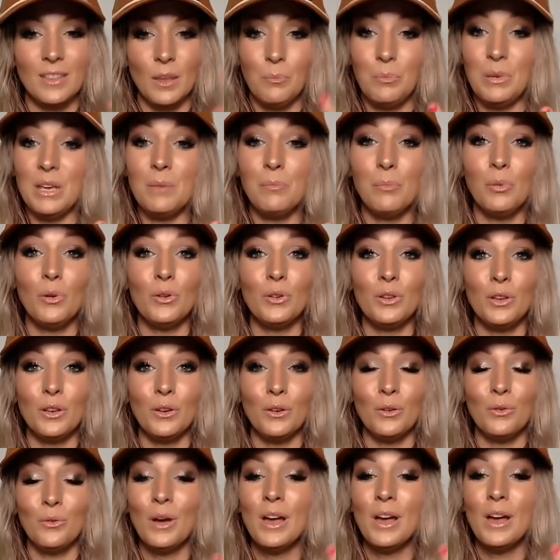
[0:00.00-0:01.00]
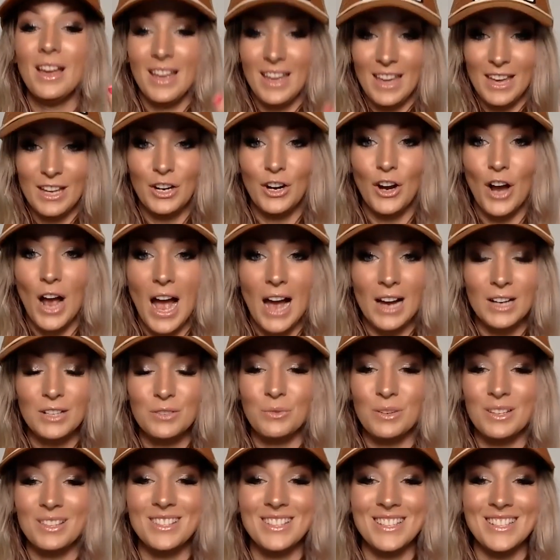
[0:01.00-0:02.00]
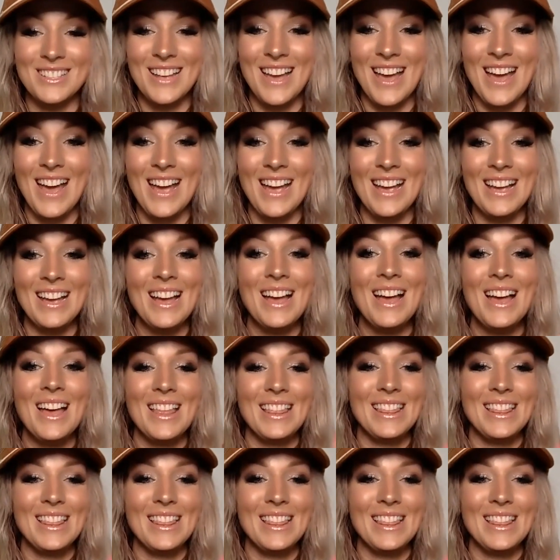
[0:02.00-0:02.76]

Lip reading: the people you interact with today,